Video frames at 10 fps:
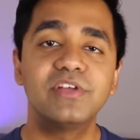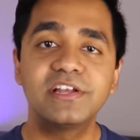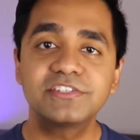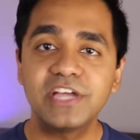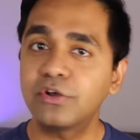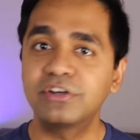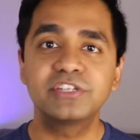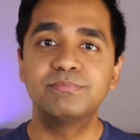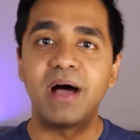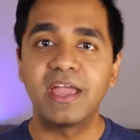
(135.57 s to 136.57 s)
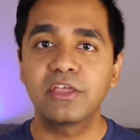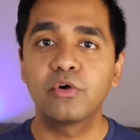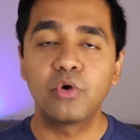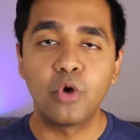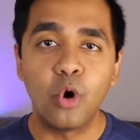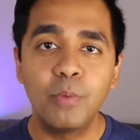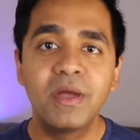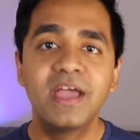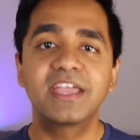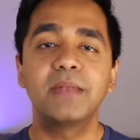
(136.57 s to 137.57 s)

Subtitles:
real estate or just buying your own home